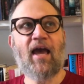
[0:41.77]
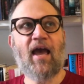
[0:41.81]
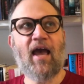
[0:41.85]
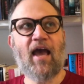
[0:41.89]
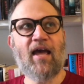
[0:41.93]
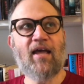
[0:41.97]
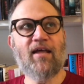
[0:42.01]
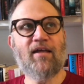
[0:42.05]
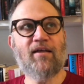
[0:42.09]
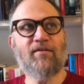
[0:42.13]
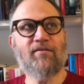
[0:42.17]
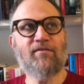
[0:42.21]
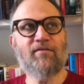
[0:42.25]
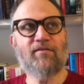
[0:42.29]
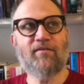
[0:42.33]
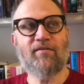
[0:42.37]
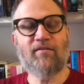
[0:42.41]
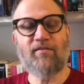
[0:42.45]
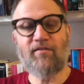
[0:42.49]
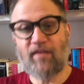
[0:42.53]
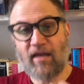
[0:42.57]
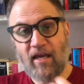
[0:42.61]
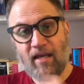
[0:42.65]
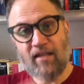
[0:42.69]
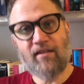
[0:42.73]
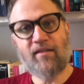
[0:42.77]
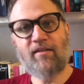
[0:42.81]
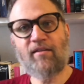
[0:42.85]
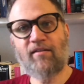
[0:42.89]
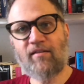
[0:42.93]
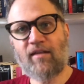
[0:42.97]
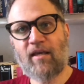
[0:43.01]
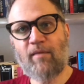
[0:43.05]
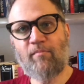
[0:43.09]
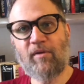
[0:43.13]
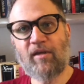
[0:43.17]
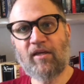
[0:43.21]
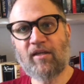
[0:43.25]
and then
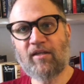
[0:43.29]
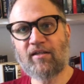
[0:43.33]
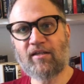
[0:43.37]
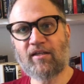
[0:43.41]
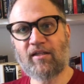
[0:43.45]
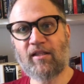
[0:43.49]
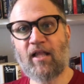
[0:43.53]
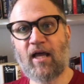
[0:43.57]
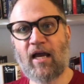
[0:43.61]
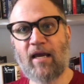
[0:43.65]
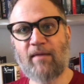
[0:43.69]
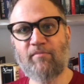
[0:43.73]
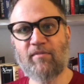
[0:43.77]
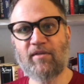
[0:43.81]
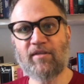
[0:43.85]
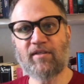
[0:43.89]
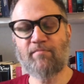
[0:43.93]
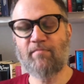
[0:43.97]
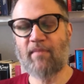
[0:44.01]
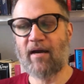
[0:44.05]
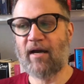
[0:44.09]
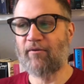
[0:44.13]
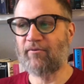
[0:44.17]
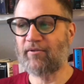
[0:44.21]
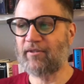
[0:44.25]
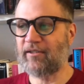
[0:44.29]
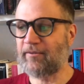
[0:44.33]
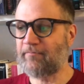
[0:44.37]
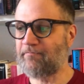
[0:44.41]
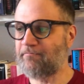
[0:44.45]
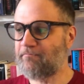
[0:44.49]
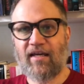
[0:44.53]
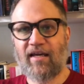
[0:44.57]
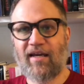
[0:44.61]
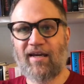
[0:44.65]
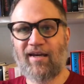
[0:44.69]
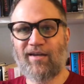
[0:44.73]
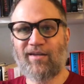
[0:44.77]
they begin to climb this
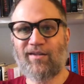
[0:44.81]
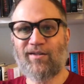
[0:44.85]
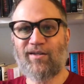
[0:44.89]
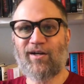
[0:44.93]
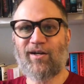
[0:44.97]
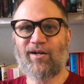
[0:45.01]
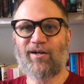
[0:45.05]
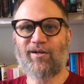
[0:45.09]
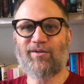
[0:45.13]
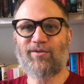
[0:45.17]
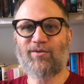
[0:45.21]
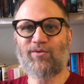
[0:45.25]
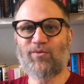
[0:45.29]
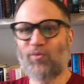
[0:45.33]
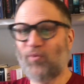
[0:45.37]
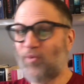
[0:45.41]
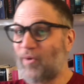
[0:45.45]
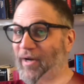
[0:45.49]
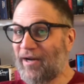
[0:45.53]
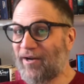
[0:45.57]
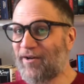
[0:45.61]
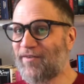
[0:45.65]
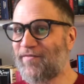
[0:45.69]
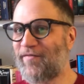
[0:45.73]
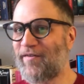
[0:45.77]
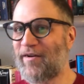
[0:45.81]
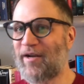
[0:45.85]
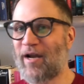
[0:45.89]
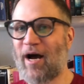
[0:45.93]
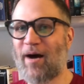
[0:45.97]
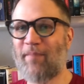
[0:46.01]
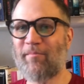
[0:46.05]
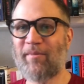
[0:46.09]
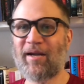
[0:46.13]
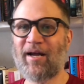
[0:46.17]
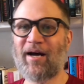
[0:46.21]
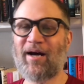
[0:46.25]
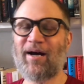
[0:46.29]
mountain, and there's weird
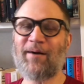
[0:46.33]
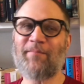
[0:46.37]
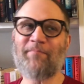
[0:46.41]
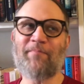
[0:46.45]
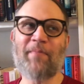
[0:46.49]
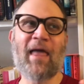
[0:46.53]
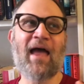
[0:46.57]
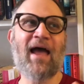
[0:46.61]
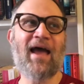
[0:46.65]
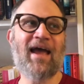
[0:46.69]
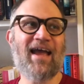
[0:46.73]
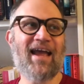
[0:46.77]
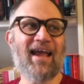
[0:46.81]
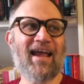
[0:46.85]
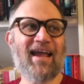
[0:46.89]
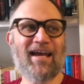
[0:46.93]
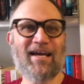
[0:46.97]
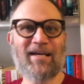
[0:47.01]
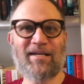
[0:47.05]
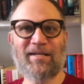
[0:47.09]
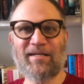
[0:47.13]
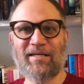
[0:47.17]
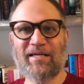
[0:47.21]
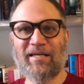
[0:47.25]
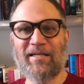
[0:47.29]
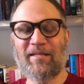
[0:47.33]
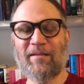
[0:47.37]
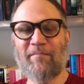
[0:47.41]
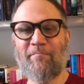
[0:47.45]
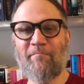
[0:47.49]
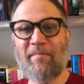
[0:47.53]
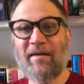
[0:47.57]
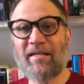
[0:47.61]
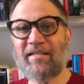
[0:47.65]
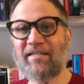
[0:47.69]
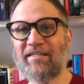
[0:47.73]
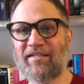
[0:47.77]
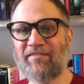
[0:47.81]
phenomena, and in the
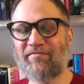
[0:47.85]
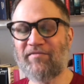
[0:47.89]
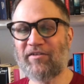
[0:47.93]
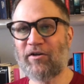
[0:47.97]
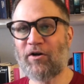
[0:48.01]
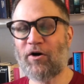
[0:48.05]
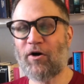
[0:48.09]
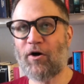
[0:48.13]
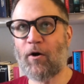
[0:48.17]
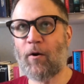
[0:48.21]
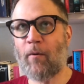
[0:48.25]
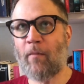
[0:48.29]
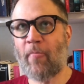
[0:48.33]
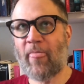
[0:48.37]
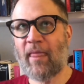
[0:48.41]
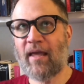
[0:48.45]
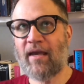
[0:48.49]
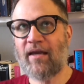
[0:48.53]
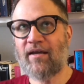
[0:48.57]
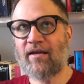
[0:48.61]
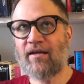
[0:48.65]
midst of it all,